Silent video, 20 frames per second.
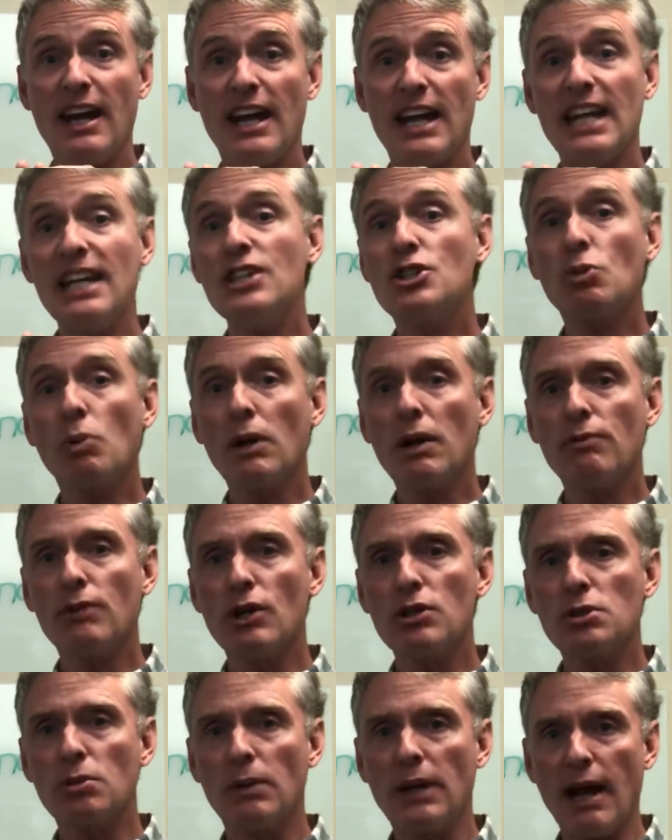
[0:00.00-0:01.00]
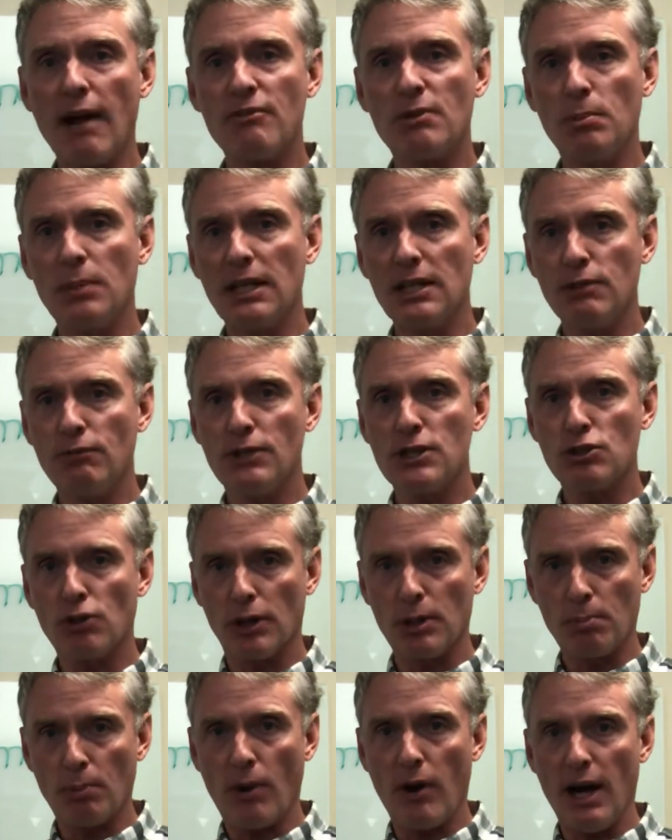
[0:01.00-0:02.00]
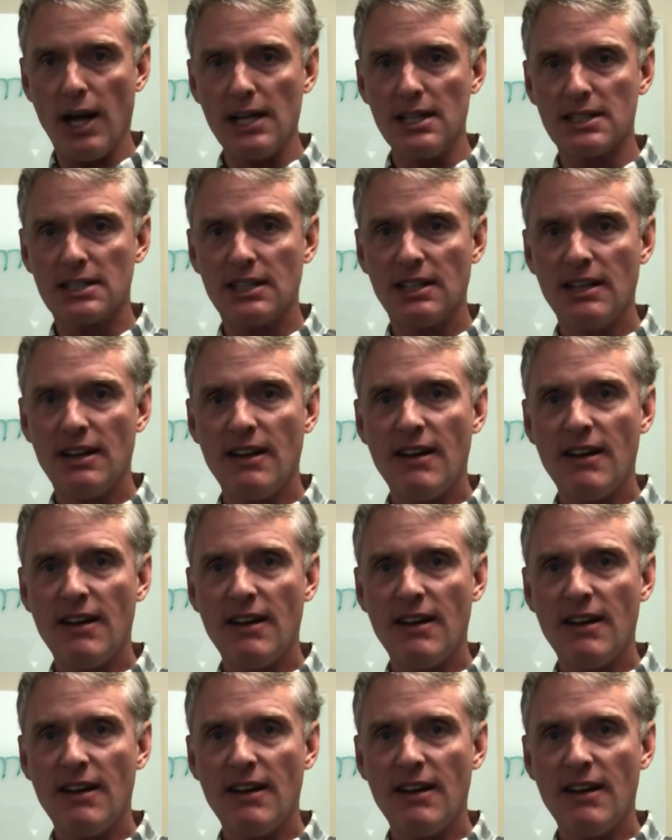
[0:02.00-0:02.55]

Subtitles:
Each one of those would have to be individually priced.